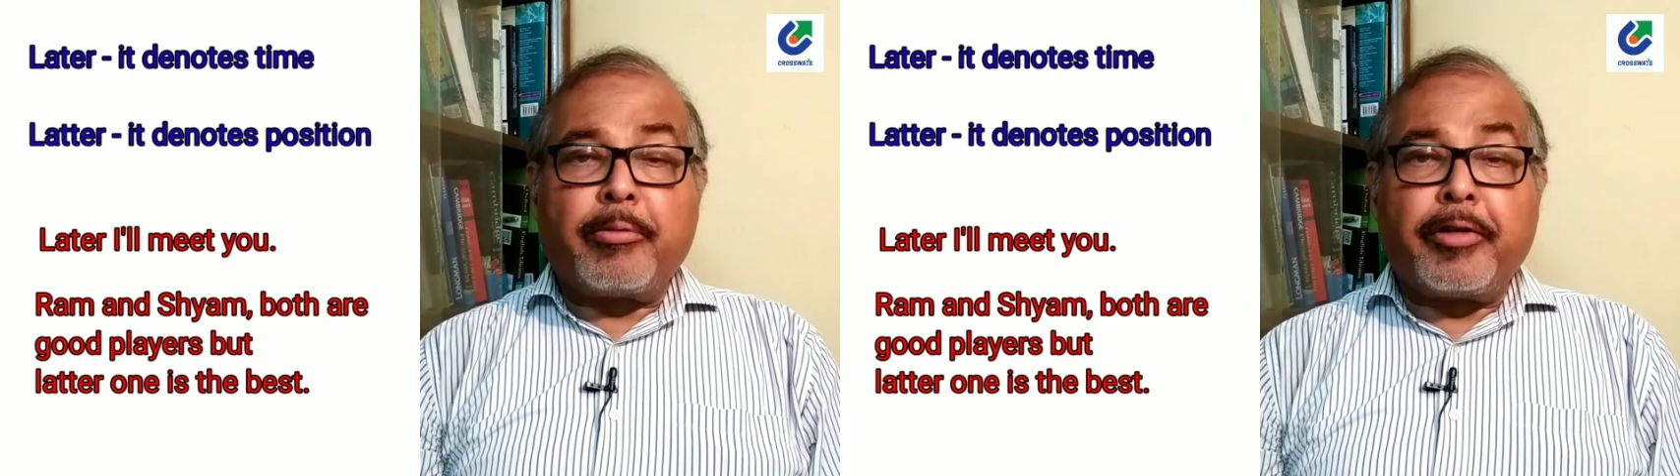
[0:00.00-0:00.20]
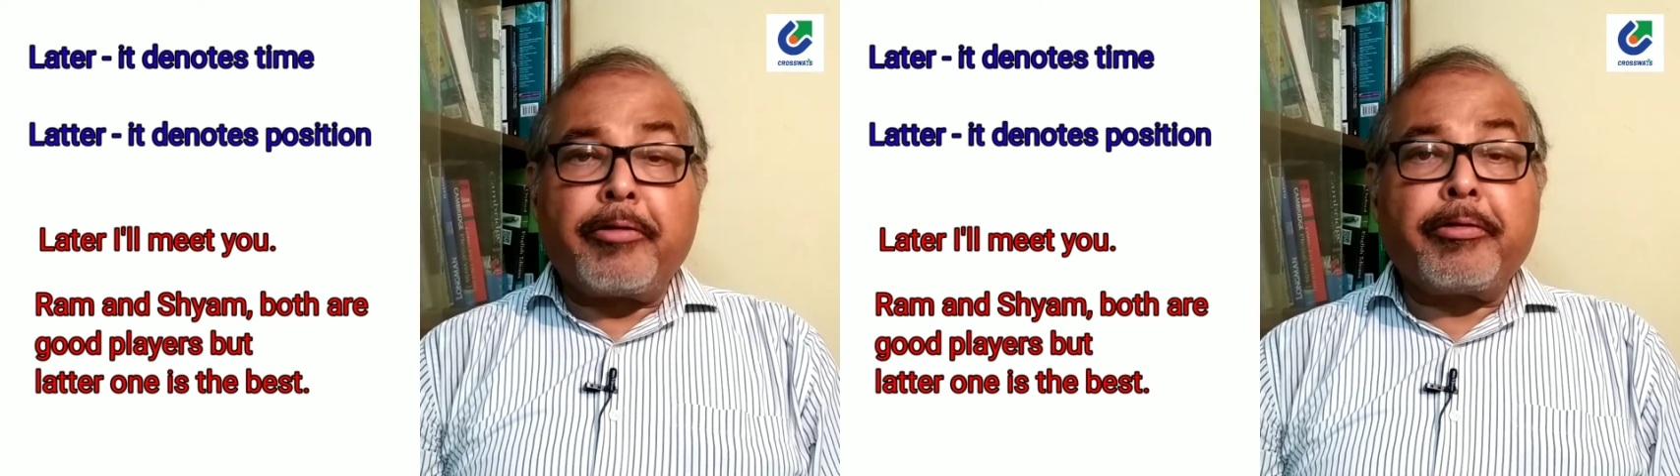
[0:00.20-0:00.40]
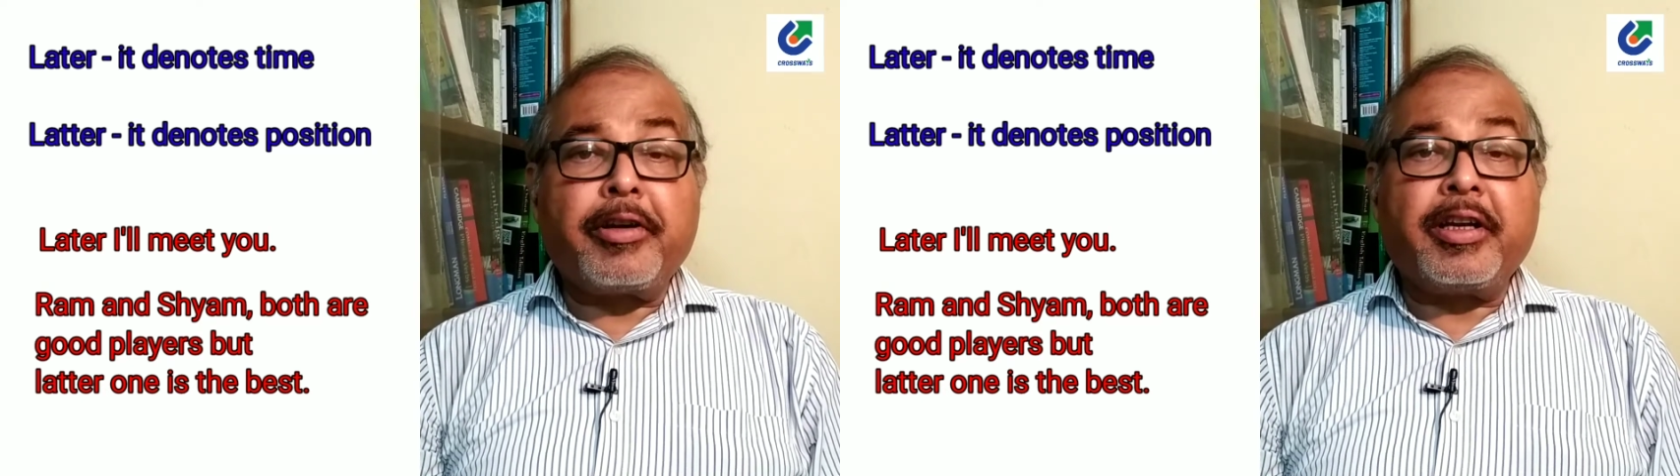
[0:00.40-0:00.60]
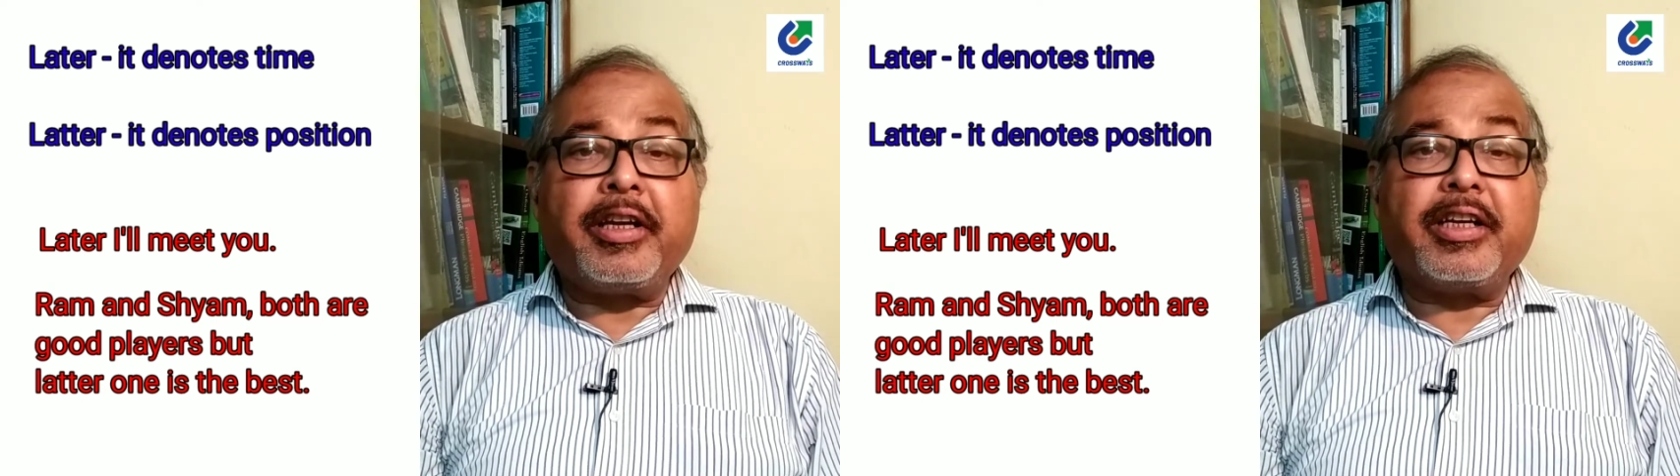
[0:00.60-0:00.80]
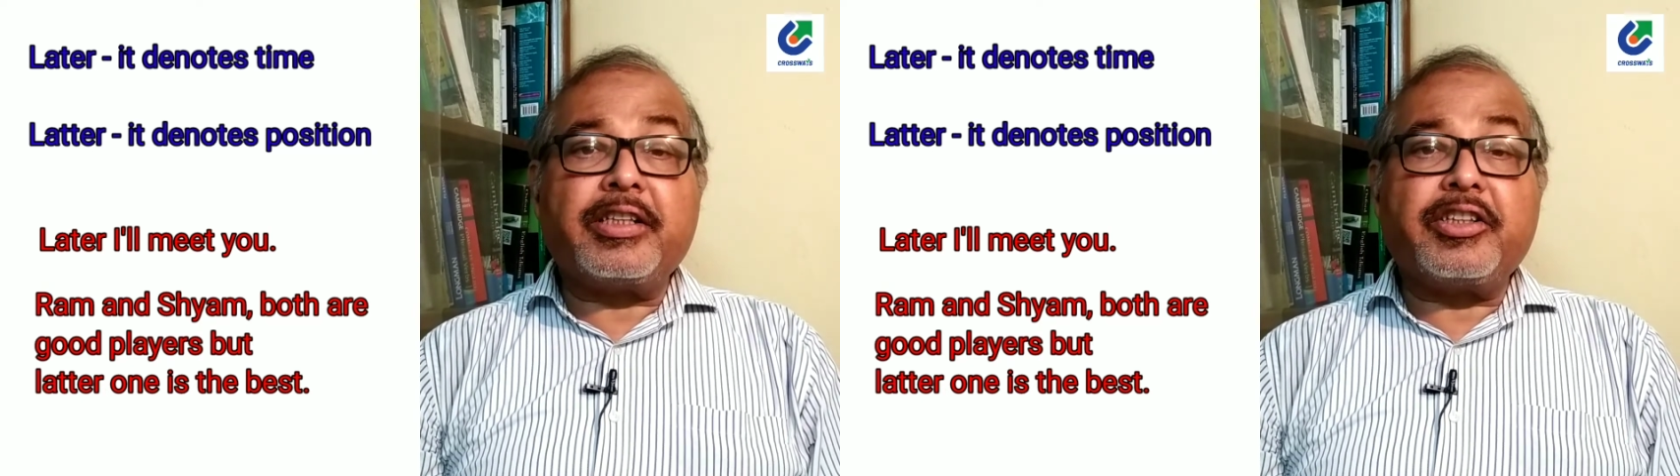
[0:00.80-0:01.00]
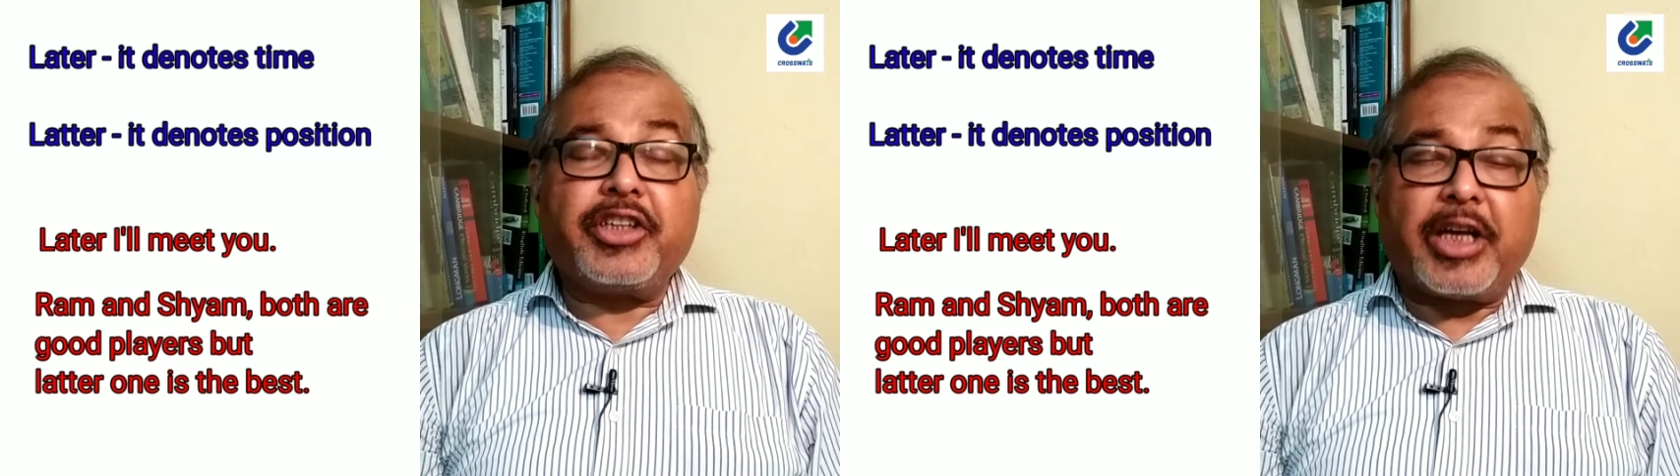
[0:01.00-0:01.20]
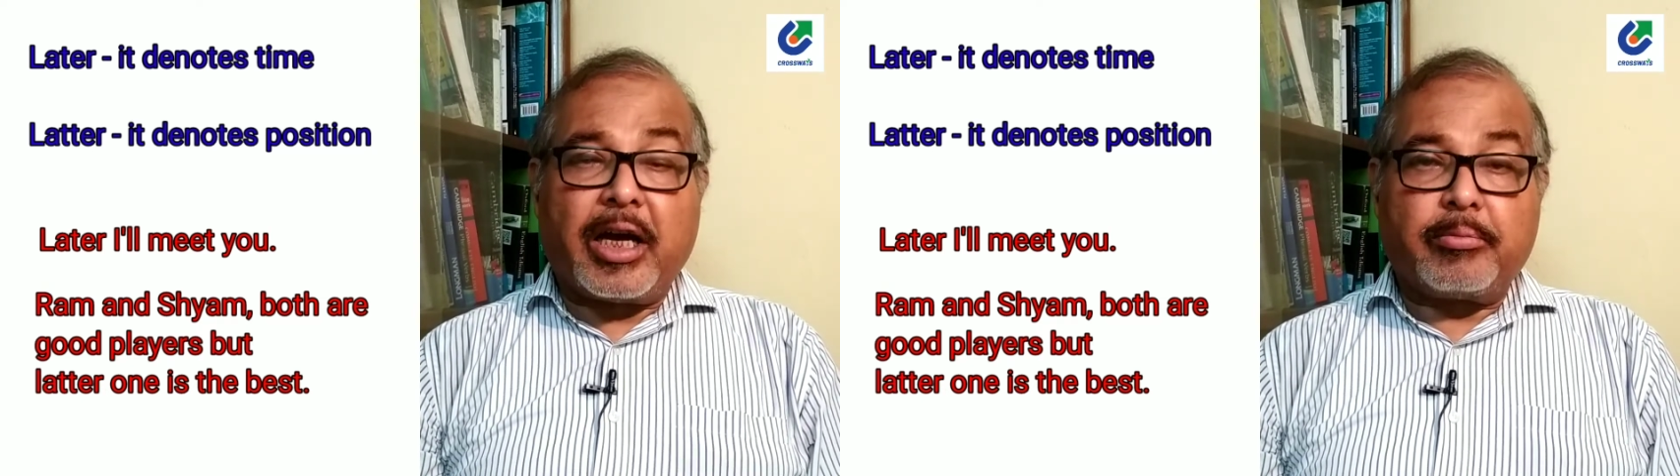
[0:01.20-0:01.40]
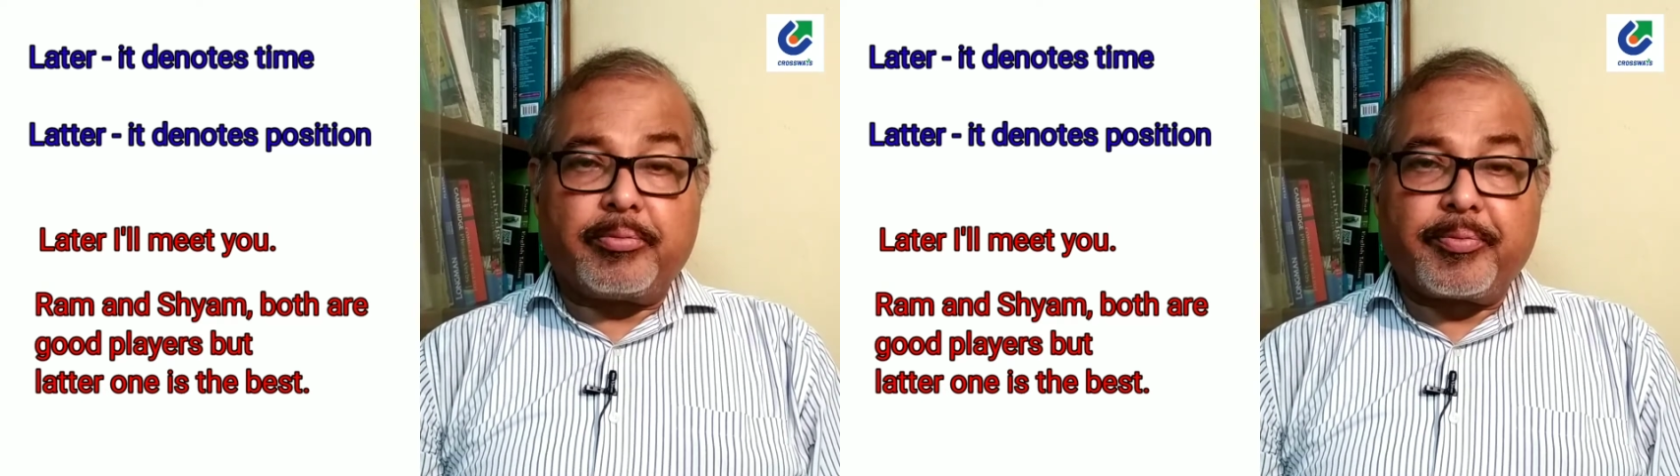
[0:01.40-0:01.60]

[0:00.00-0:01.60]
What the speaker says: referring here Shyam.